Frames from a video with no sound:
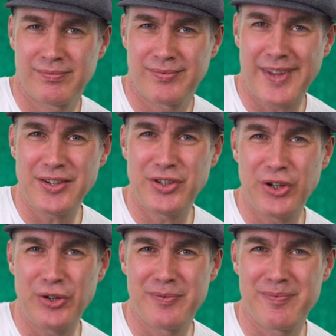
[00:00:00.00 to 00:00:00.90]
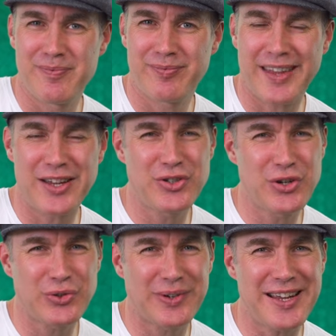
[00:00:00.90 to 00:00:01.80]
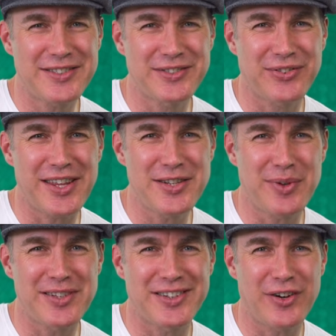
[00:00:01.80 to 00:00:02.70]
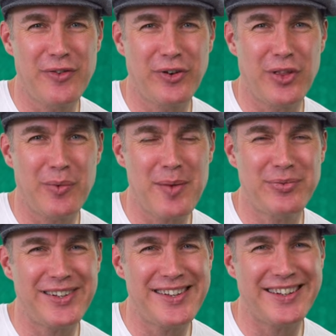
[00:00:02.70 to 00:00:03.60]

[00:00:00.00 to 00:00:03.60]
How'd you do? As usual, answers for these ones are over on the website.